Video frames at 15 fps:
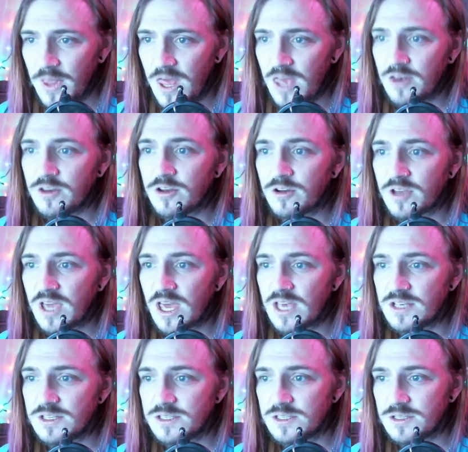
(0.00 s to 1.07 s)
"Edgar
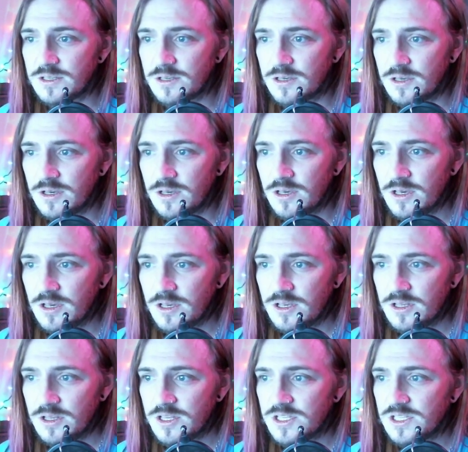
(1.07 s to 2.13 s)
Case,
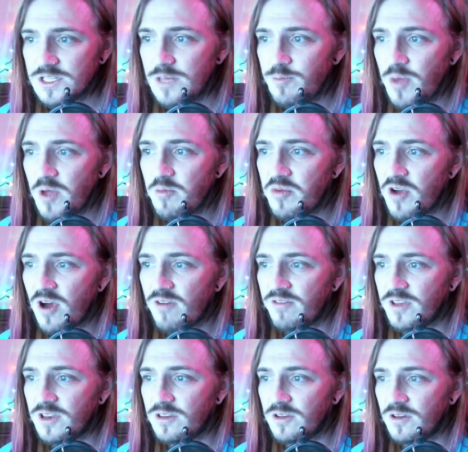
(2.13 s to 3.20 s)
the sleeping
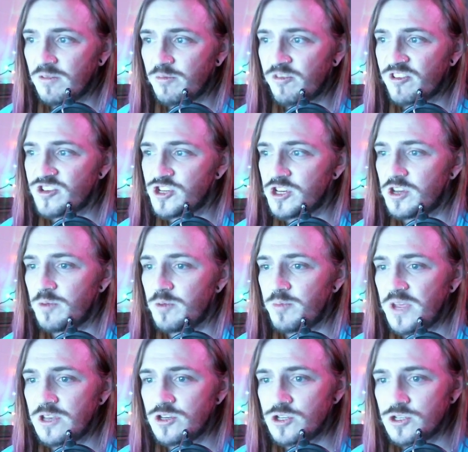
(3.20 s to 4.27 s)
prophet of Virginia
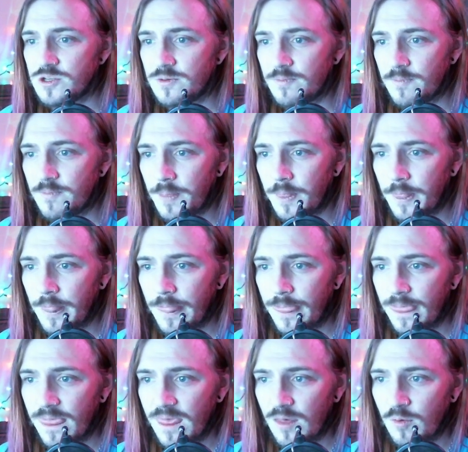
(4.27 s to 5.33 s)
Beach."
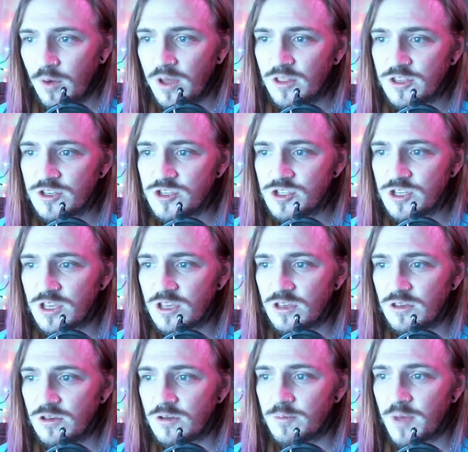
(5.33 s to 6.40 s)
"Why does she,
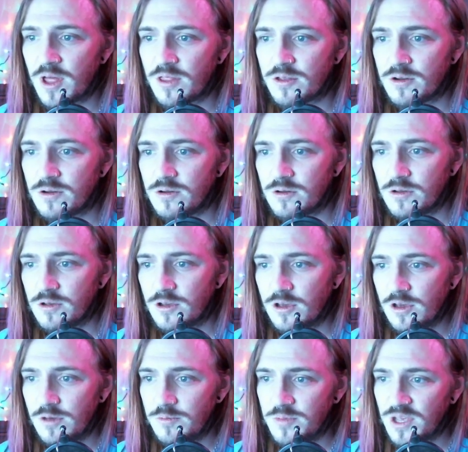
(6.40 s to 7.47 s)
your mother?"
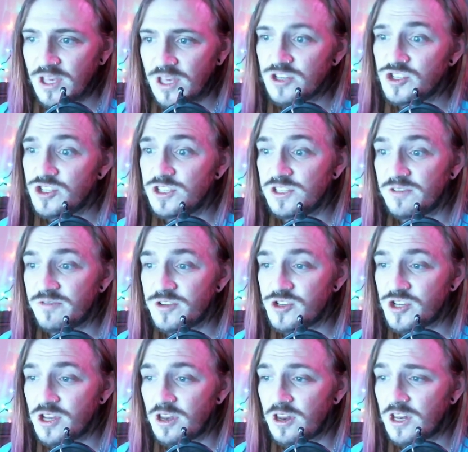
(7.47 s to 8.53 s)
"Because she's a
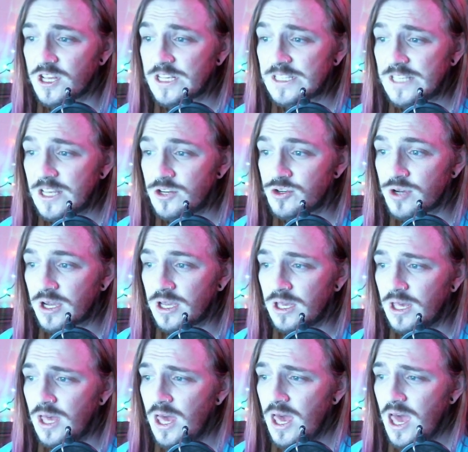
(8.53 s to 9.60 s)
Virginian eccentric.
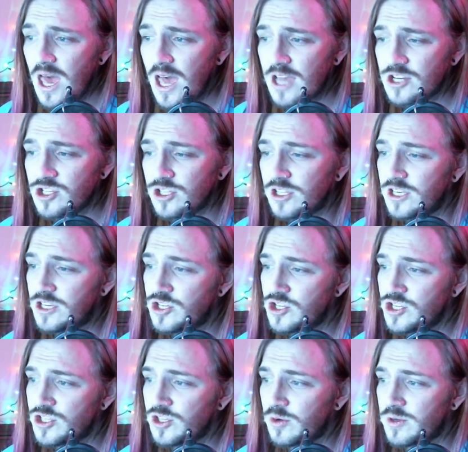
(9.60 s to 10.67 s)
Actually,
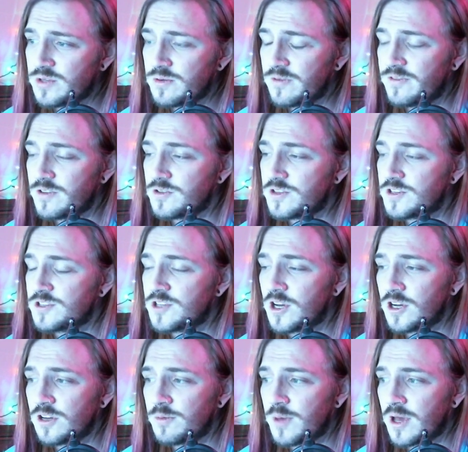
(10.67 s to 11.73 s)
she's always refused to
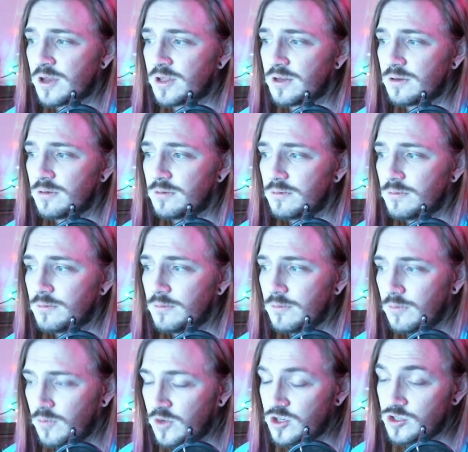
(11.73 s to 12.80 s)
talk about it."
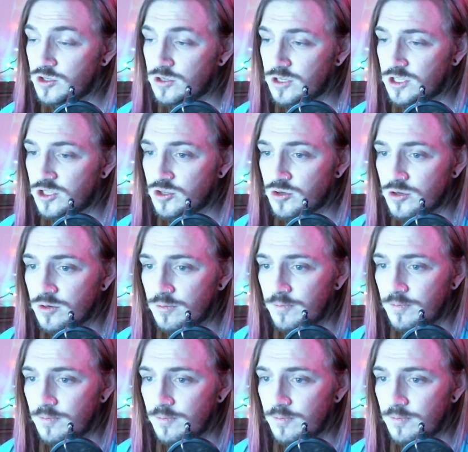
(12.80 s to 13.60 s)
Which is true.